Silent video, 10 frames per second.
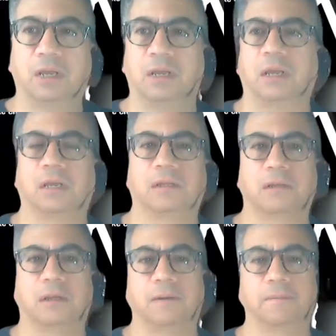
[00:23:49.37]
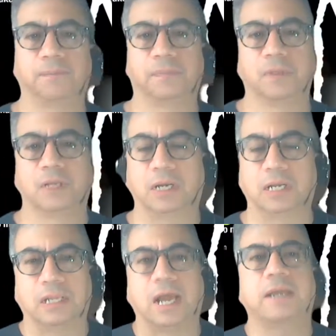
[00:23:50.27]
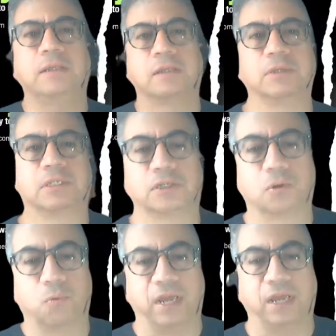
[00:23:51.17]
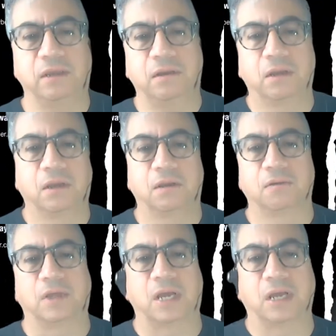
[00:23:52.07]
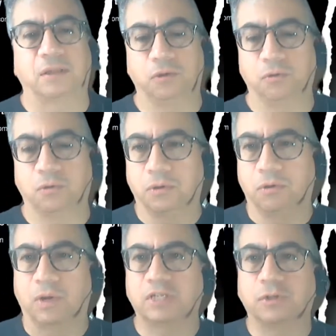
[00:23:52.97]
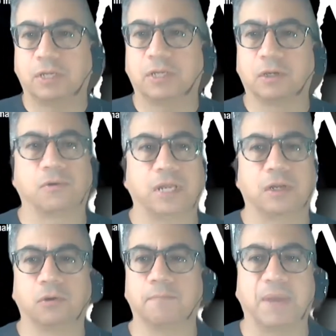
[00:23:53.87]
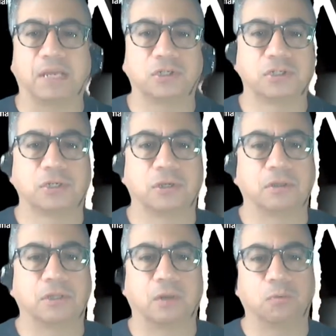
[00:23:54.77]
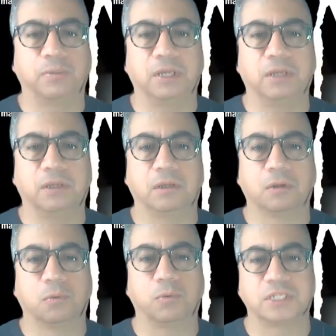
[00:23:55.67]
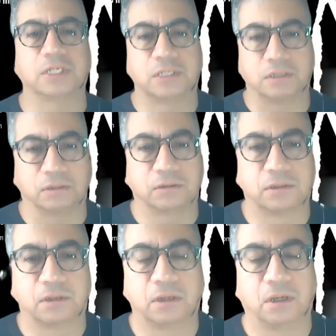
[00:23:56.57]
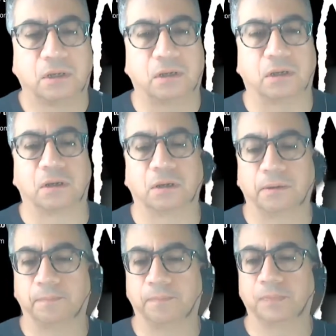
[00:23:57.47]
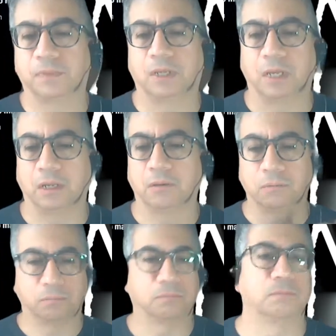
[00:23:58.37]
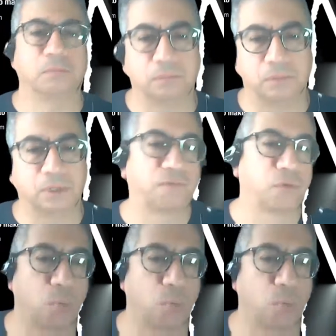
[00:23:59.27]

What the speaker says: and align them in such a way that you actually can create a good mesh that will be resistant and therefore